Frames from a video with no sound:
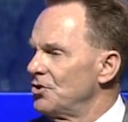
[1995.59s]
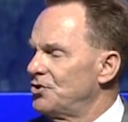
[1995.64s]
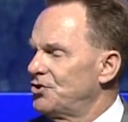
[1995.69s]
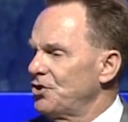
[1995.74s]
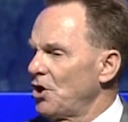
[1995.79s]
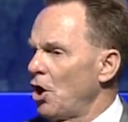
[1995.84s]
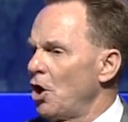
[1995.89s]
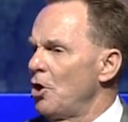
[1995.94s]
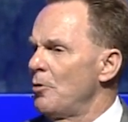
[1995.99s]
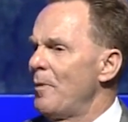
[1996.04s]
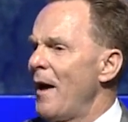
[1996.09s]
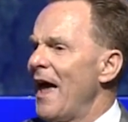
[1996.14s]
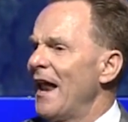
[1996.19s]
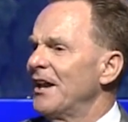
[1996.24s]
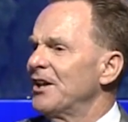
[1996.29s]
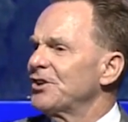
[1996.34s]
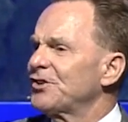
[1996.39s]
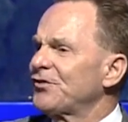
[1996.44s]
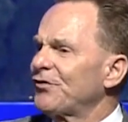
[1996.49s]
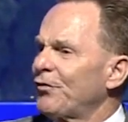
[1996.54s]
Job had
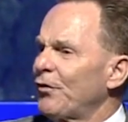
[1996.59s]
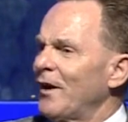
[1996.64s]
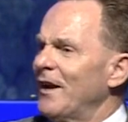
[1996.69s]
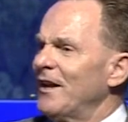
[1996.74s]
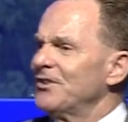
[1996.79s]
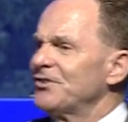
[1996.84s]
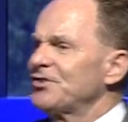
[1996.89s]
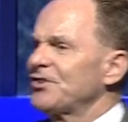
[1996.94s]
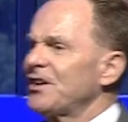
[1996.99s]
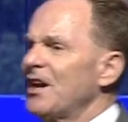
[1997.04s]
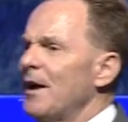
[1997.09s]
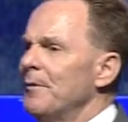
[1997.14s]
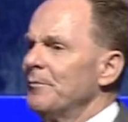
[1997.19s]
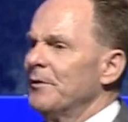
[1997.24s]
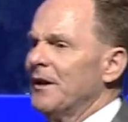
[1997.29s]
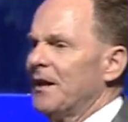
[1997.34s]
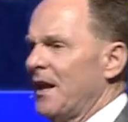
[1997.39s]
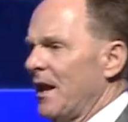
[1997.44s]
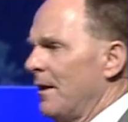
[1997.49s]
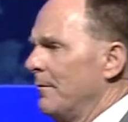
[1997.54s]
his friends come
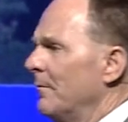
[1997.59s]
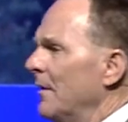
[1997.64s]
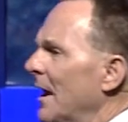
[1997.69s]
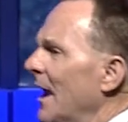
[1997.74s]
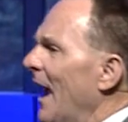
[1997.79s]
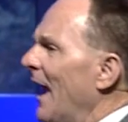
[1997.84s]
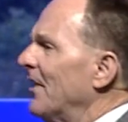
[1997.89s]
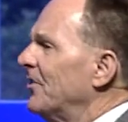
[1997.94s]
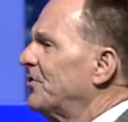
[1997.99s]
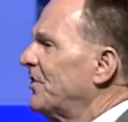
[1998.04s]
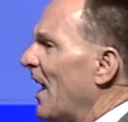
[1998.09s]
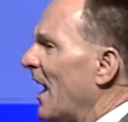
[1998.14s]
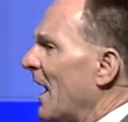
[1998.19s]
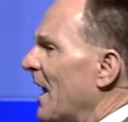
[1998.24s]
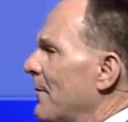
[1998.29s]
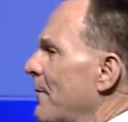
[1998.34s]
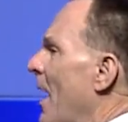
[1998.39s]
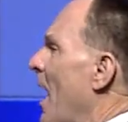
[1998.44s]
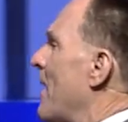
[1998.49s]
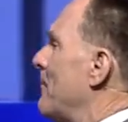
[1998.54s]
to him and tell
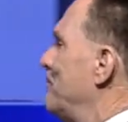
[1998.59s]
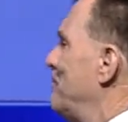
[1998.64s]
him how